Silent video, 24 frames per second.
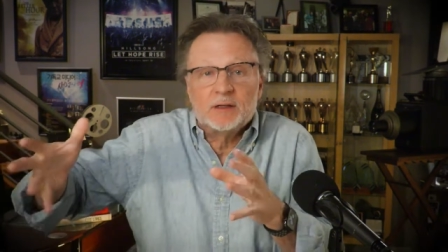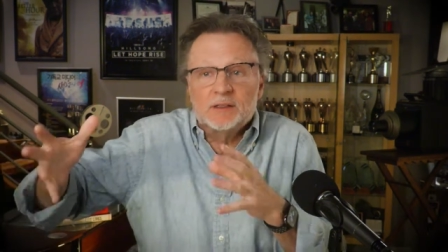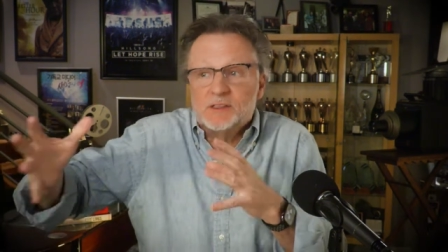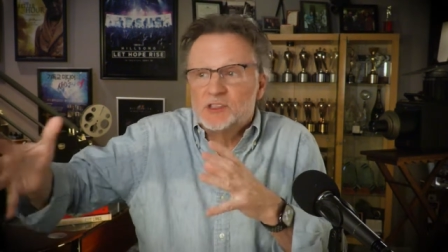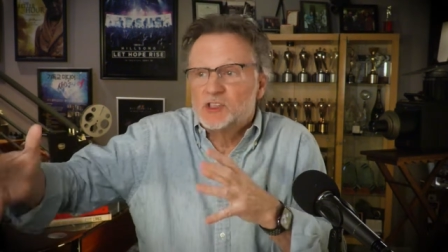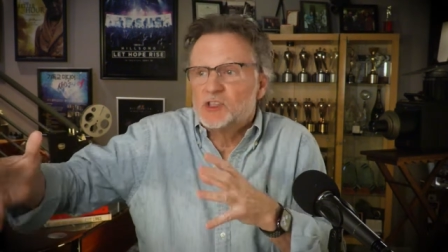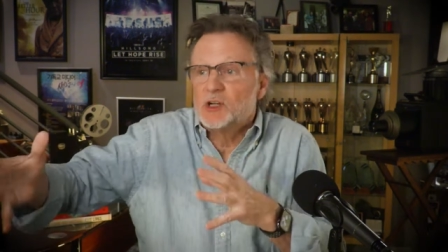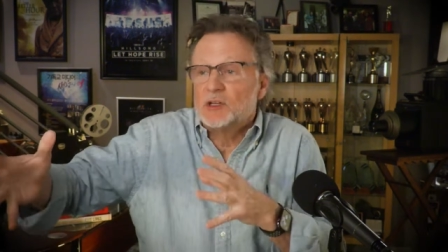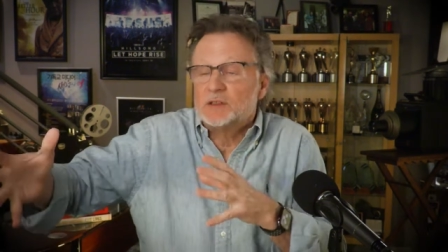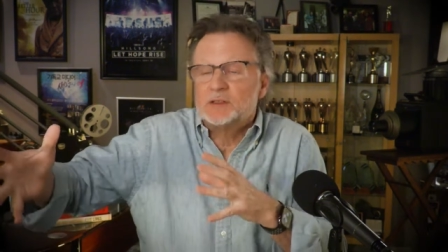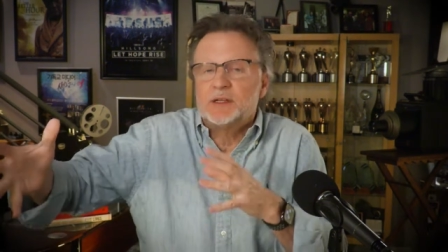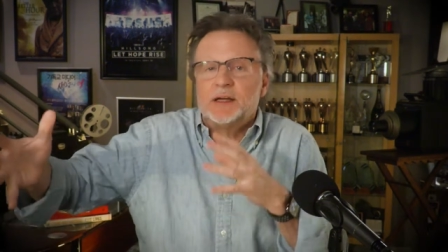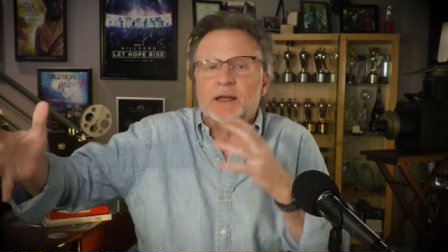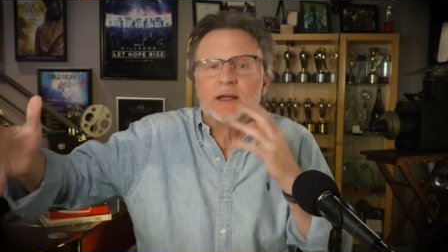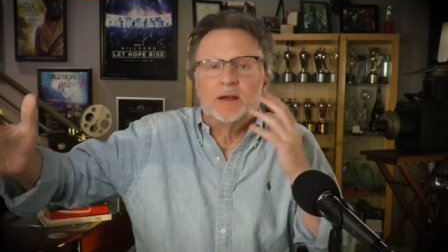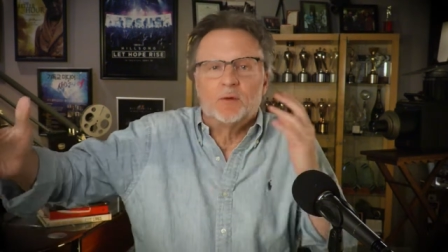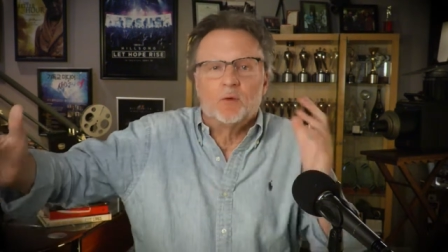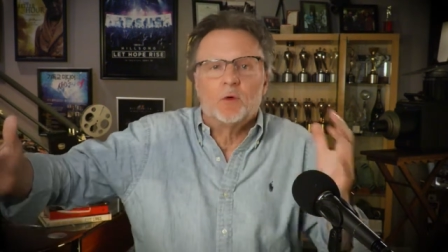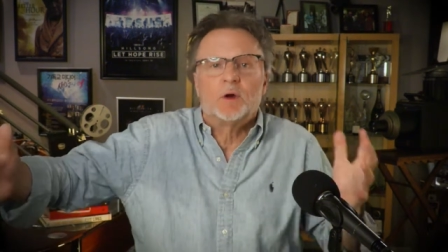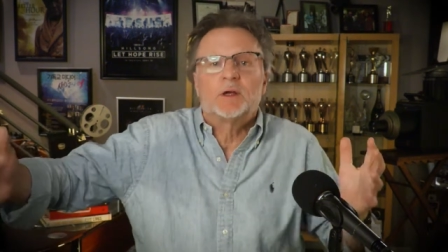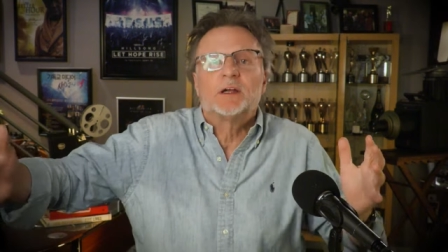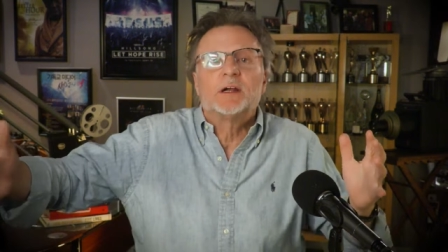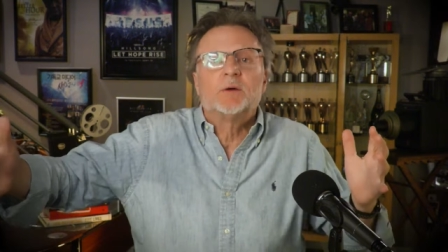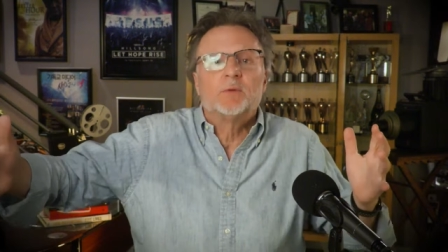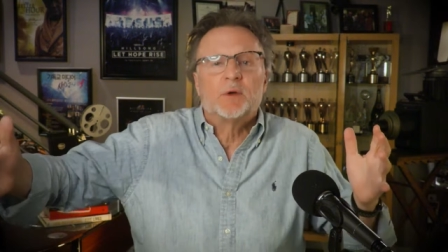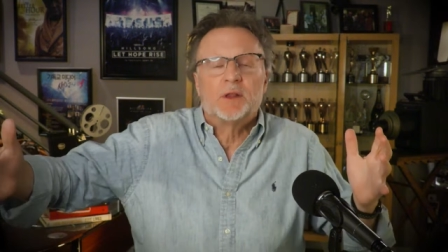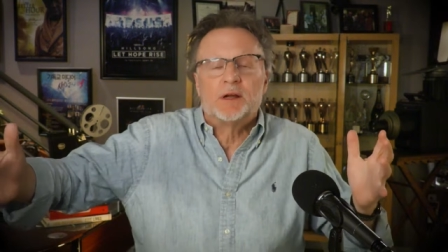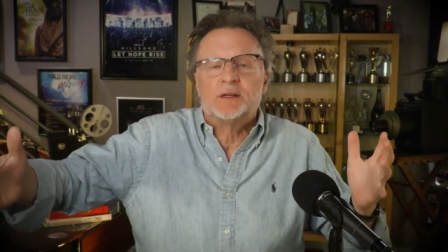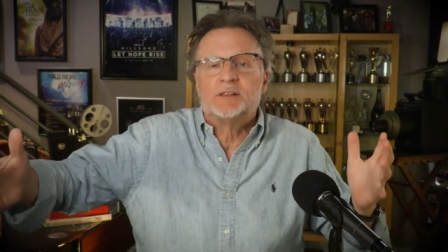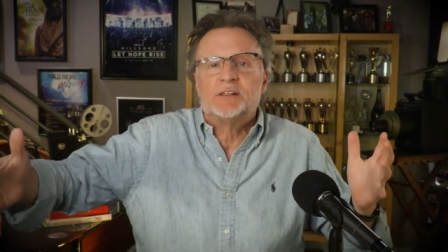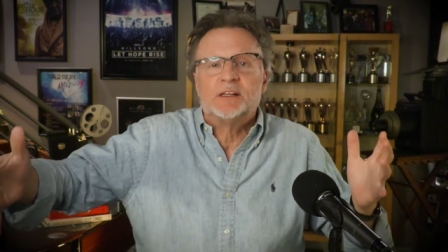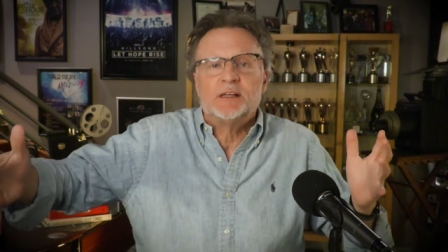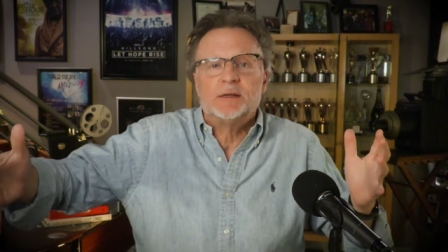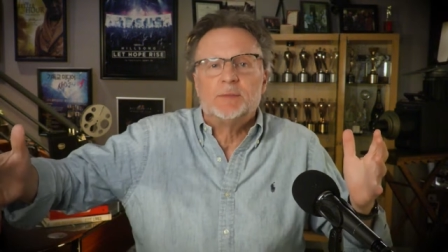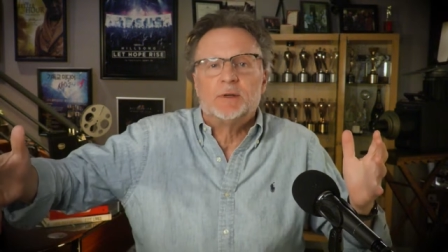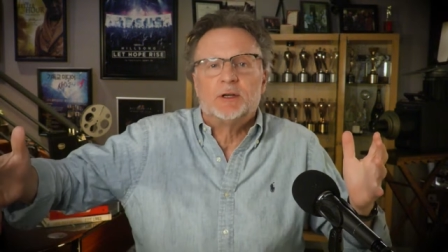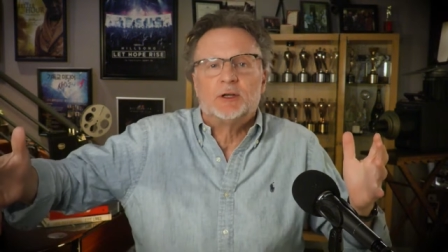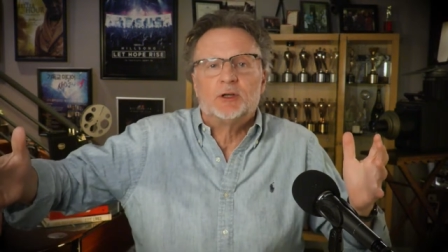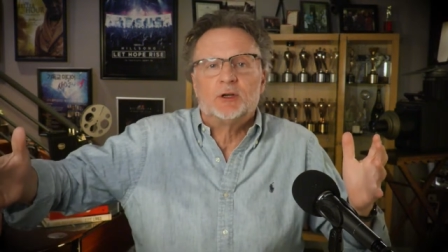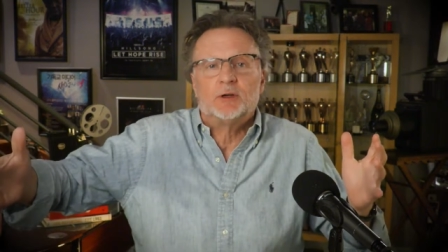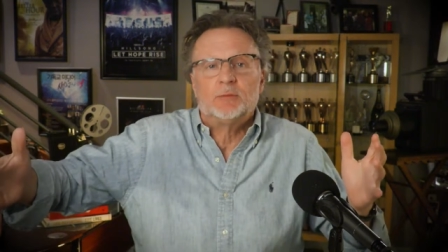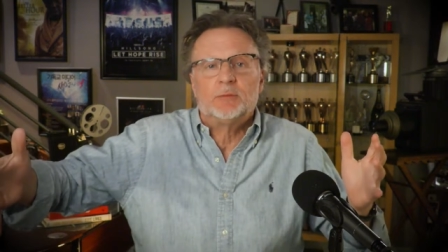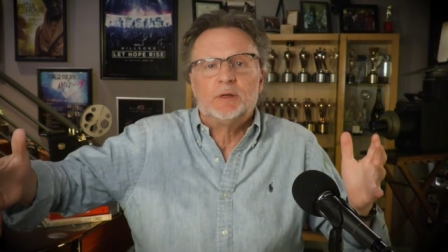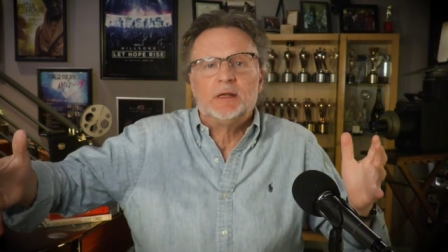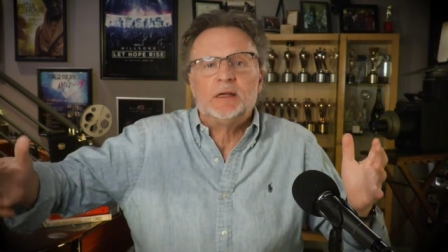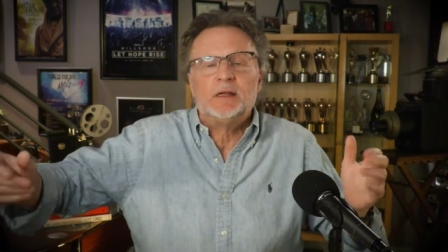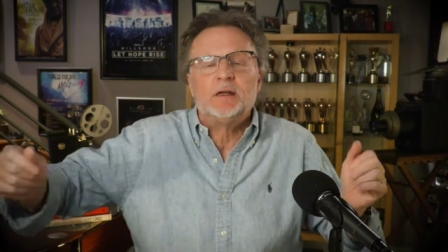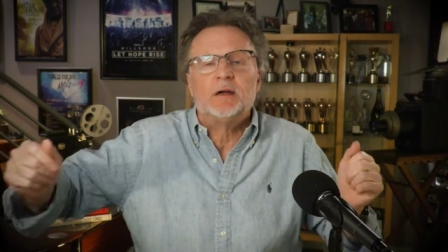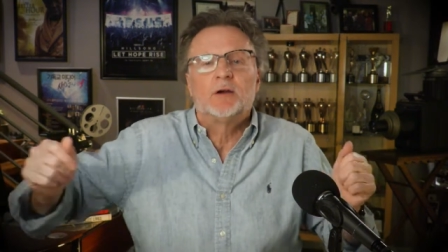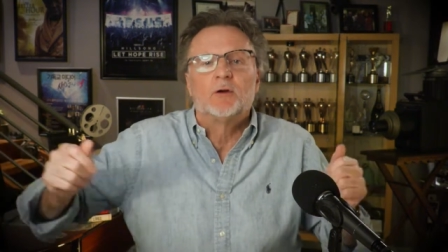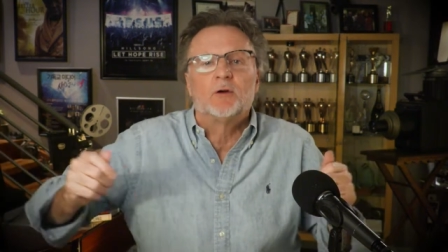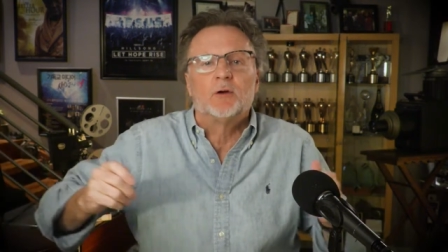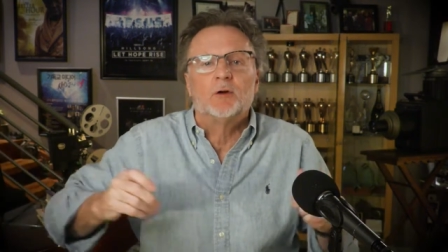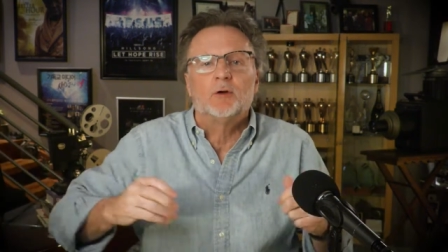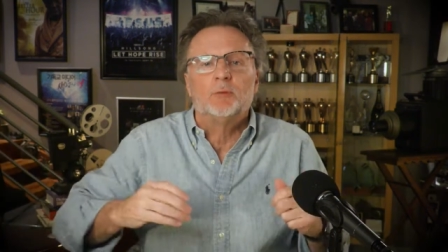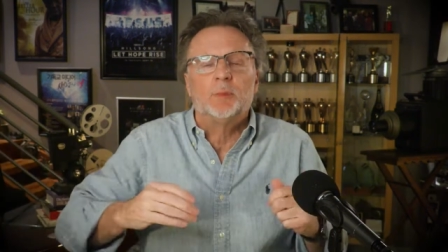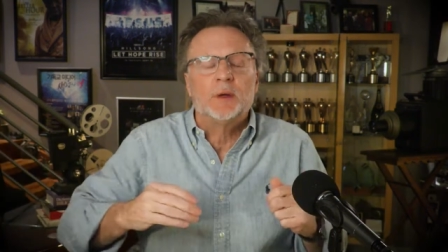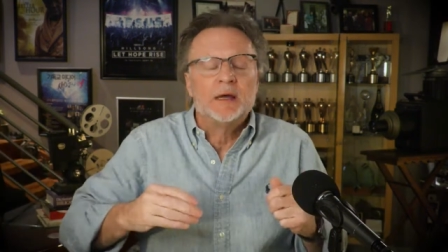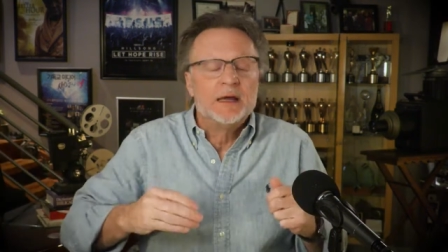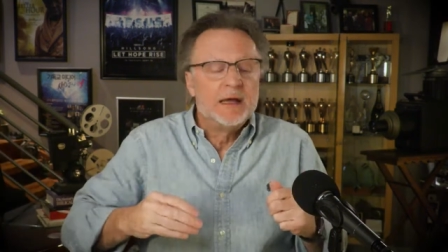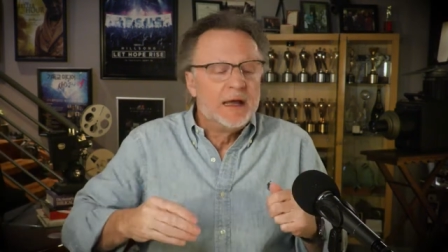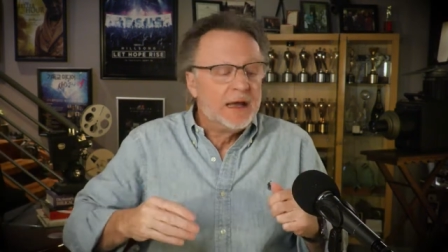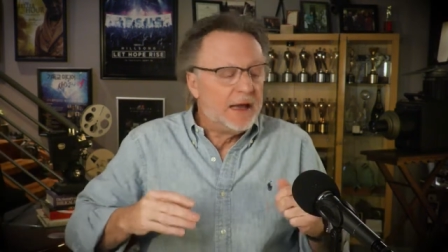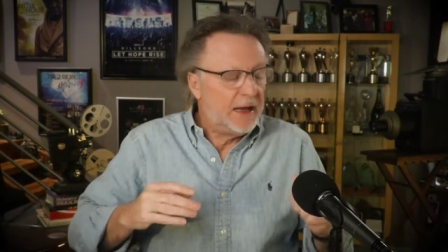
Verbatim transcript: consulting and working with our team at Cook Media Group.